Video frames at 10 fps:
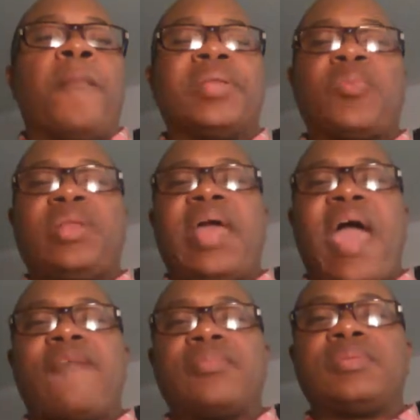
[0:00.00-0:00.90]
But the way they
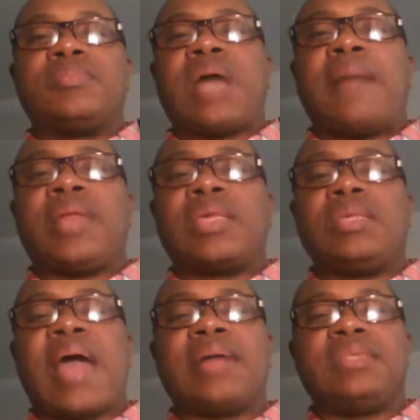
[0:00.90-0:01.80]
have him sometimes, like
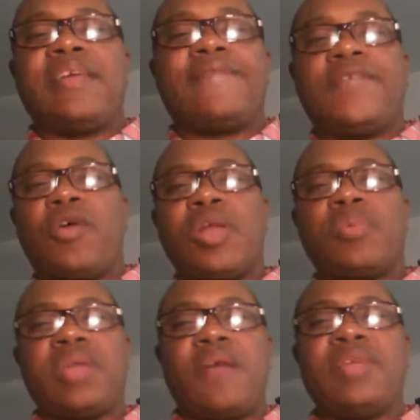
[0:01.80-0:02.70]
he's constantly flirting
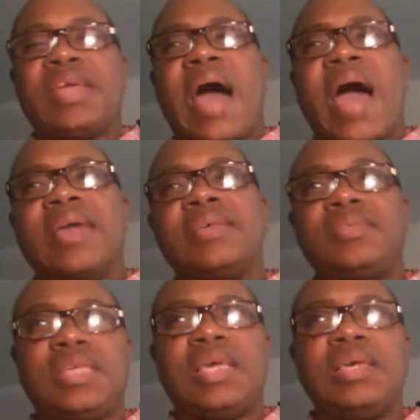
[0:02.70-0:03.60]
with every guy he
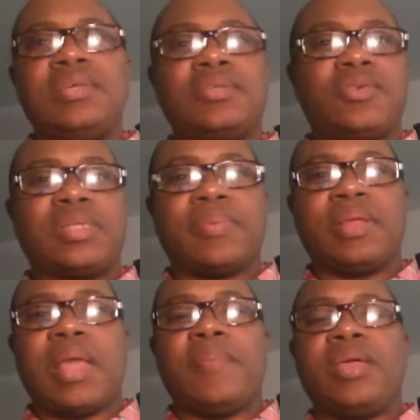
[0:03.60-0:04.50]
sees or something
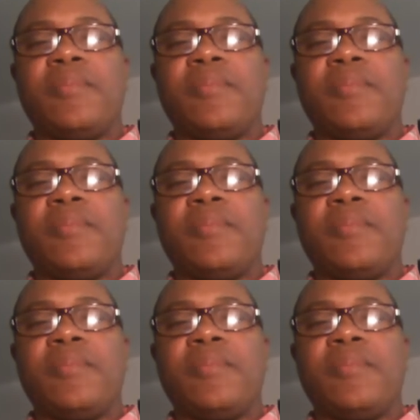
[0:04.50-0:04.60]
like that.